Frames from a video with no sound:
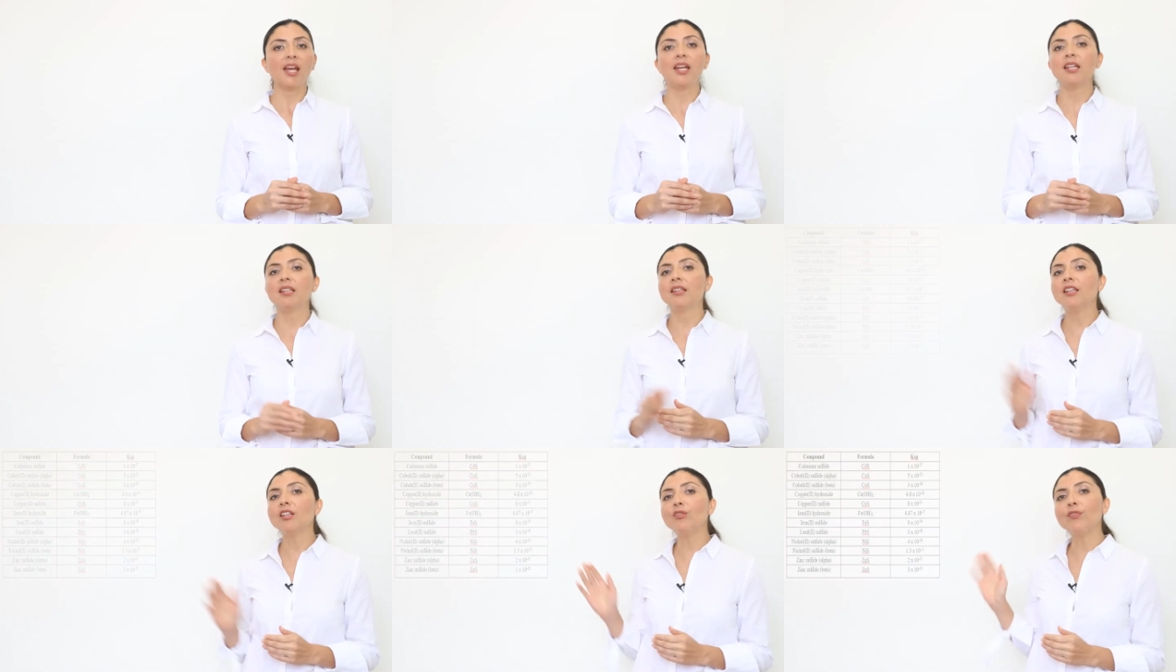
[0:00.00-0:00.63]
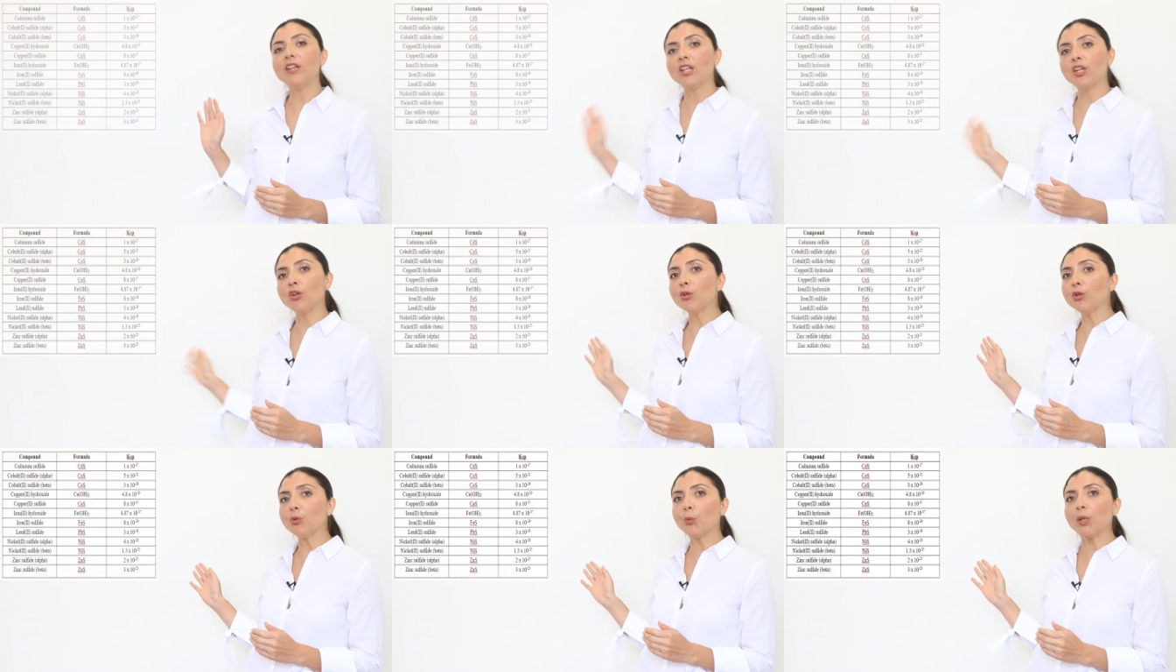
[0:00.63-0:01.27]
In this
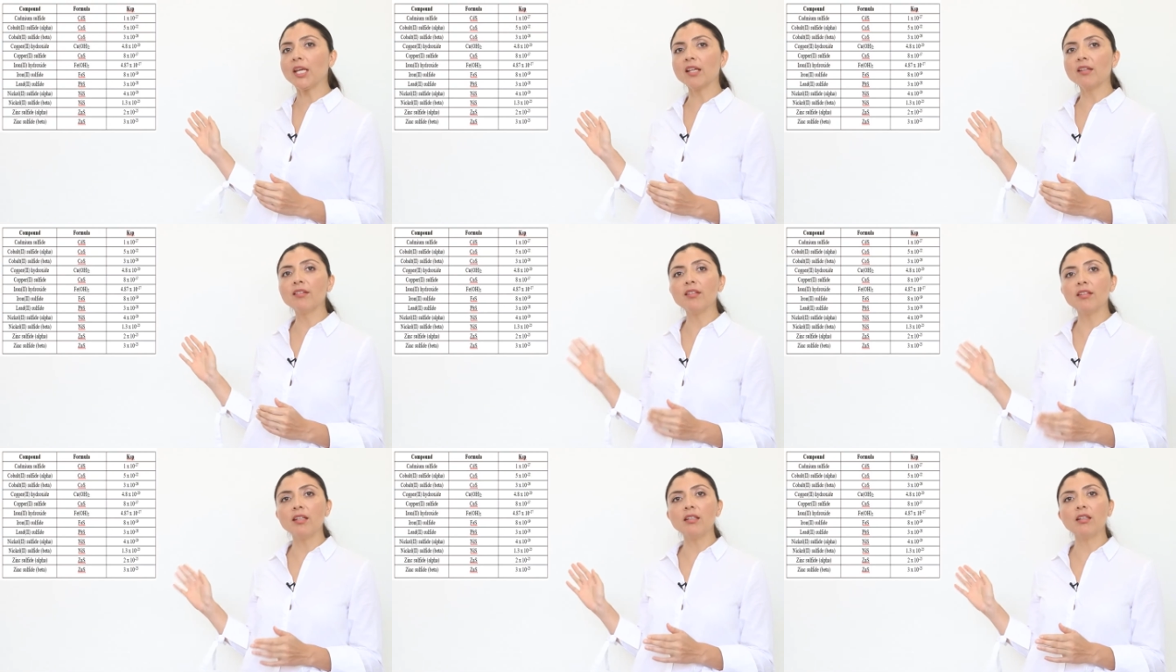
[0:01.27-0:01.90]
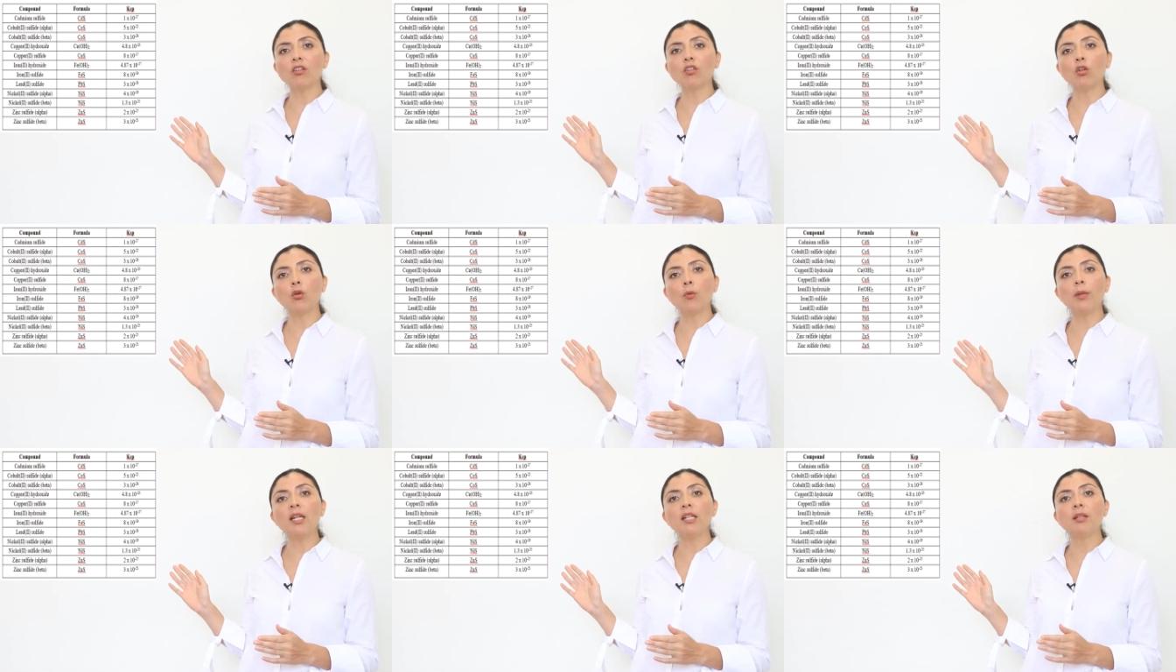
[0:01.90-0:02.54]
figure, we can see the
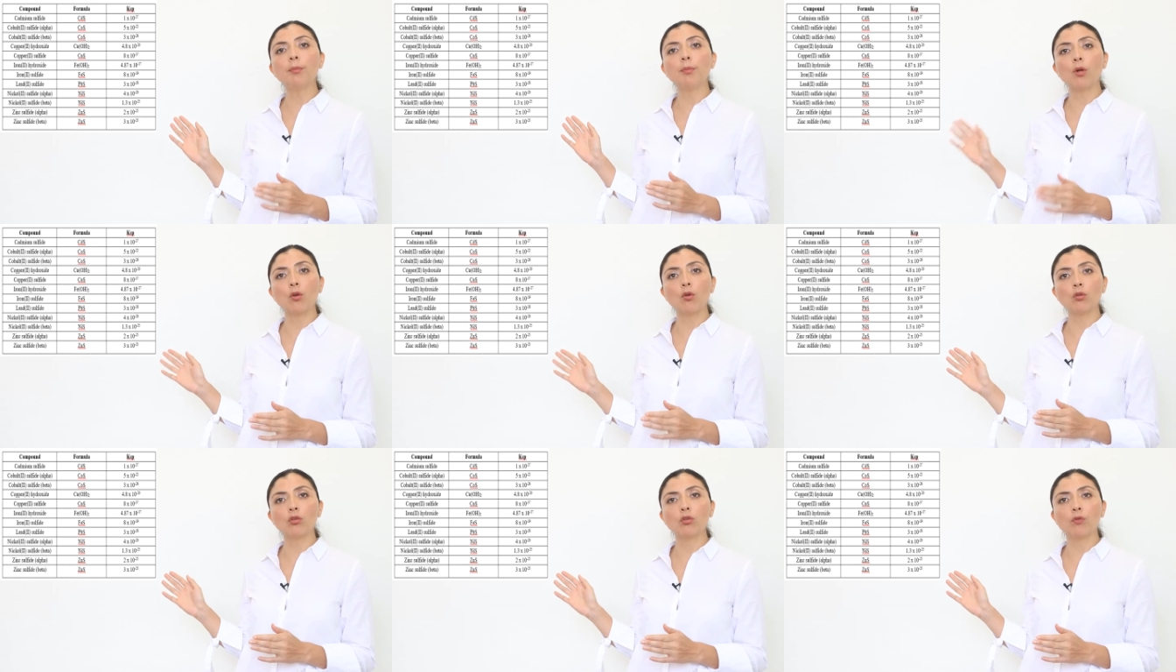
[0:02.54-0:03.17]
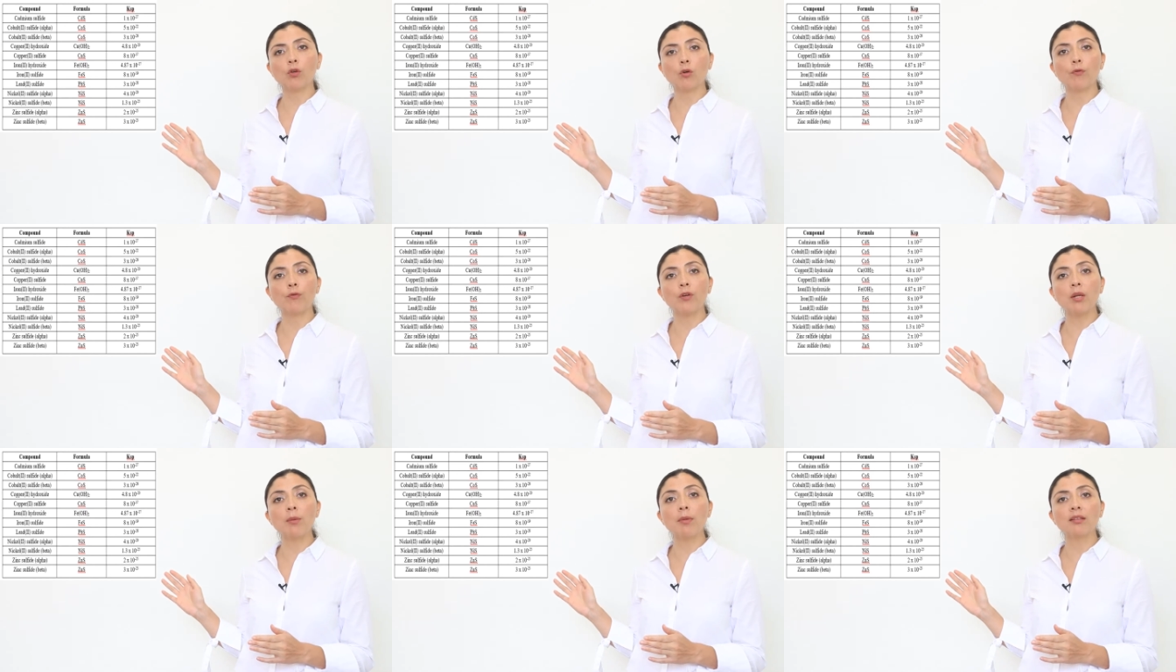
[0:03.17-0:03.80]
solubility products for
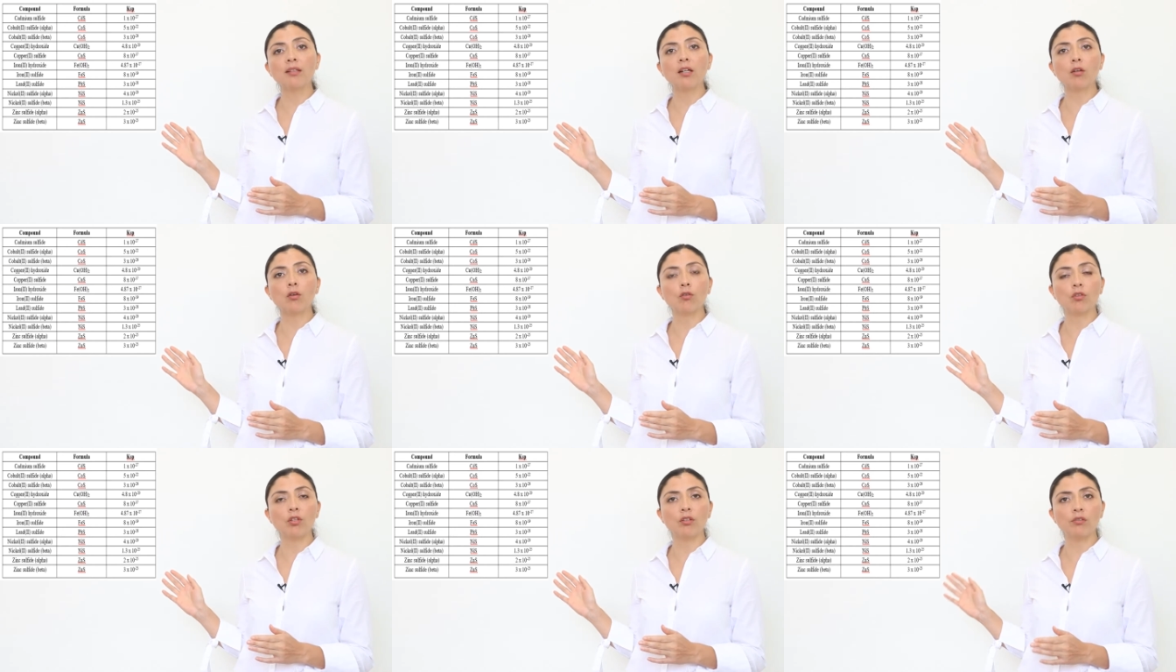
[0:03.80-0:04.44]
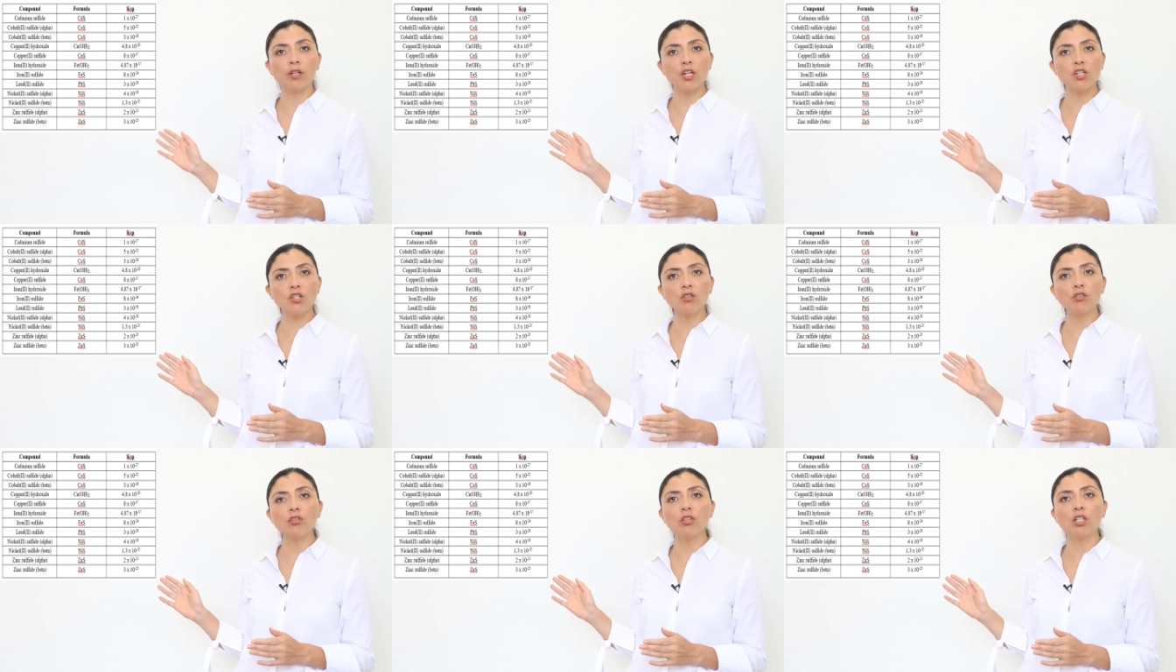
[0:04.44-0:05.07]
free metal
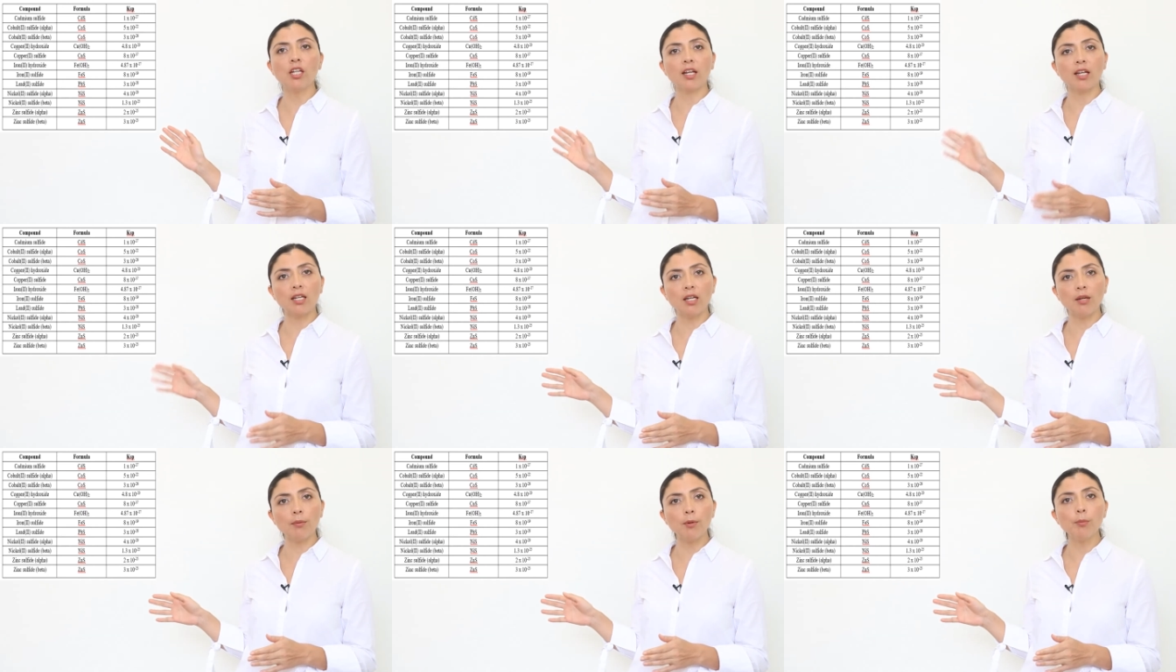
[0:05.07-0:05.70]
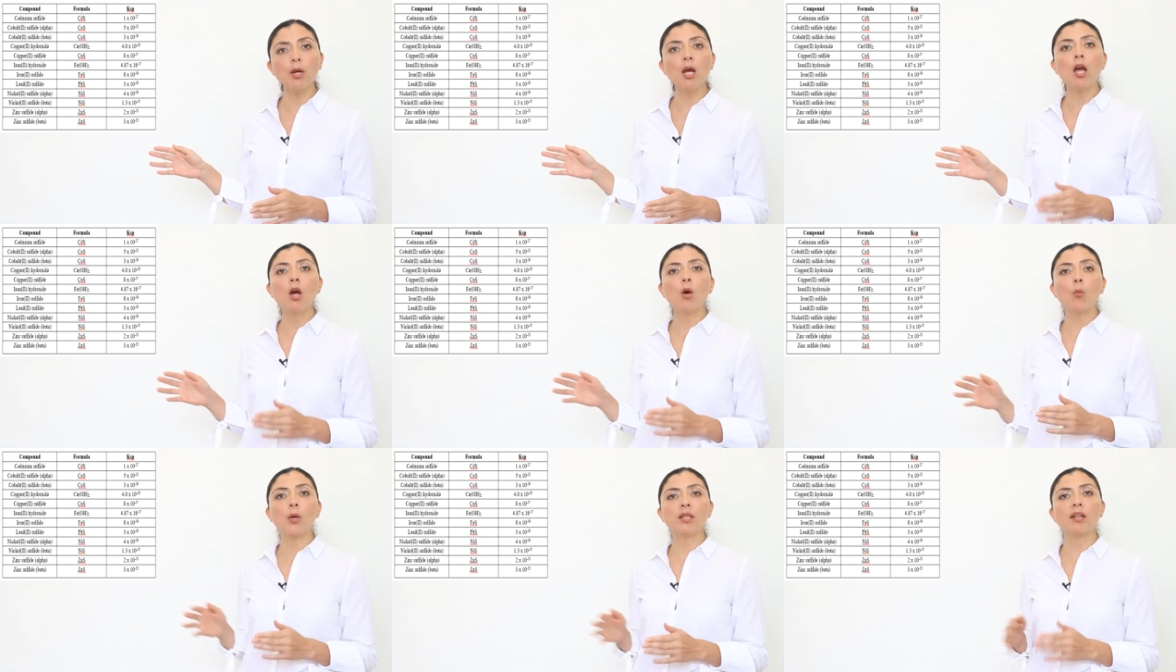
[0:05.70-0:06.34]
concentrations in equilibrium
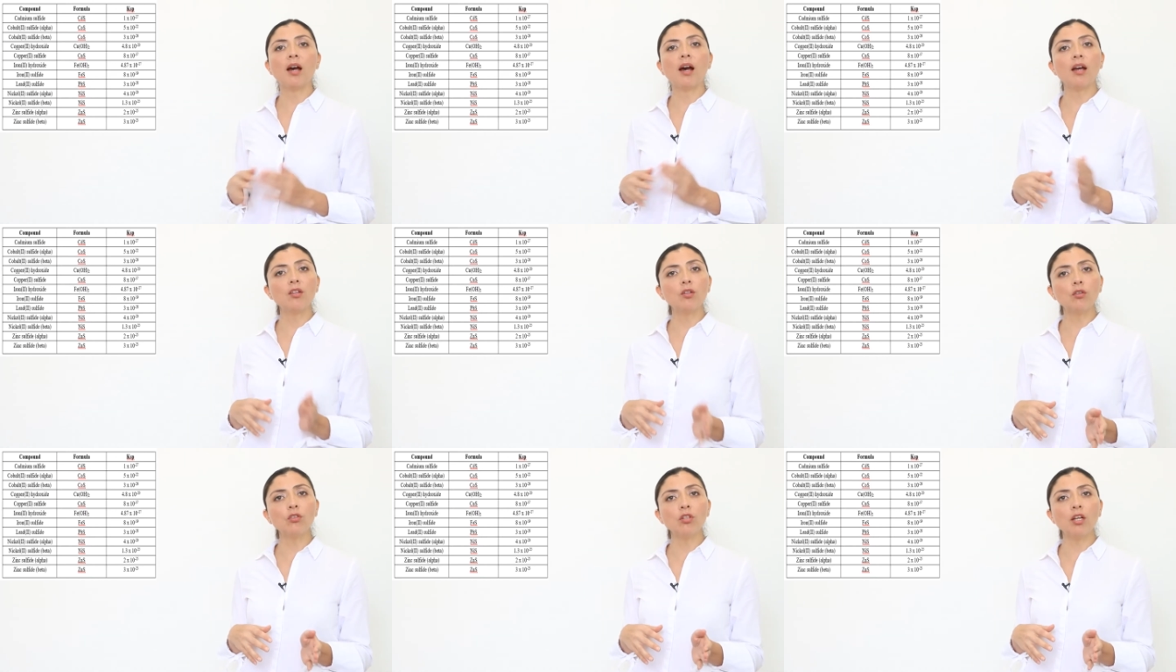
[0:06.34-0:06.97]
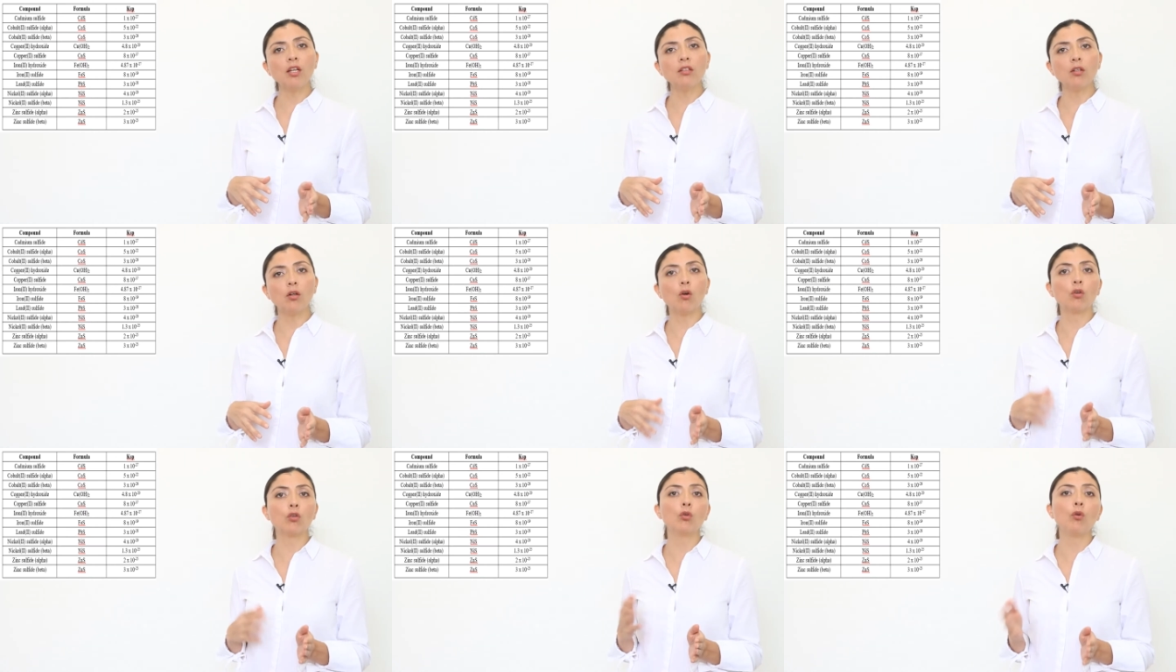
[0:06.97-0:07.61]
with hydroxide
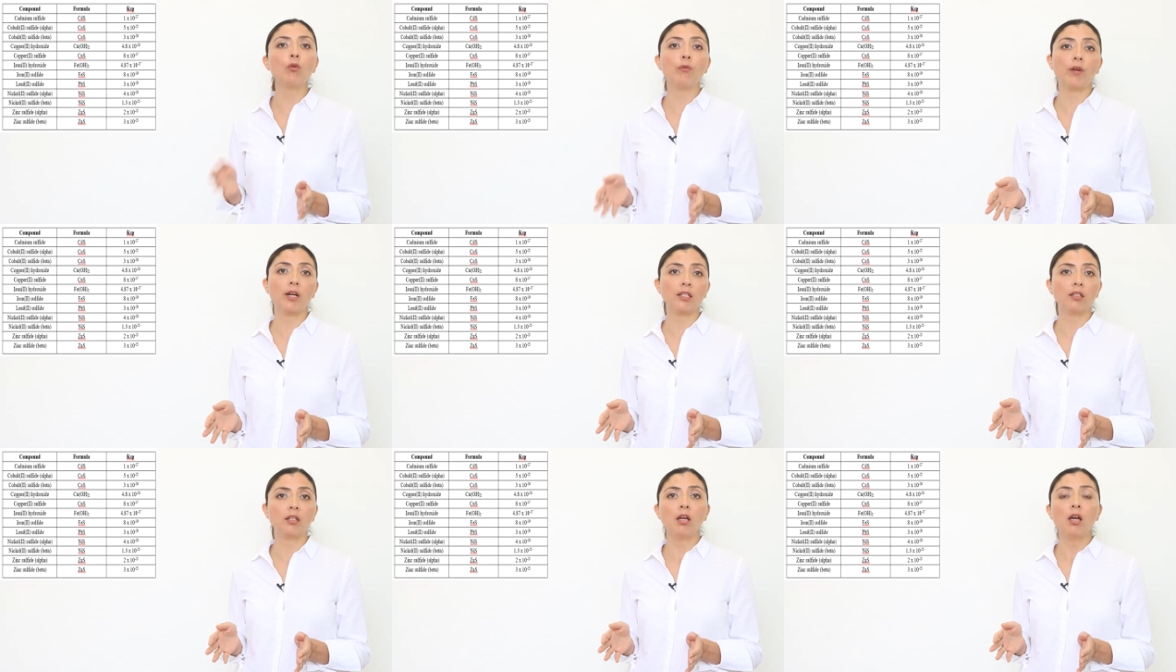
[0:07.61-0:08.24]
or sulfide,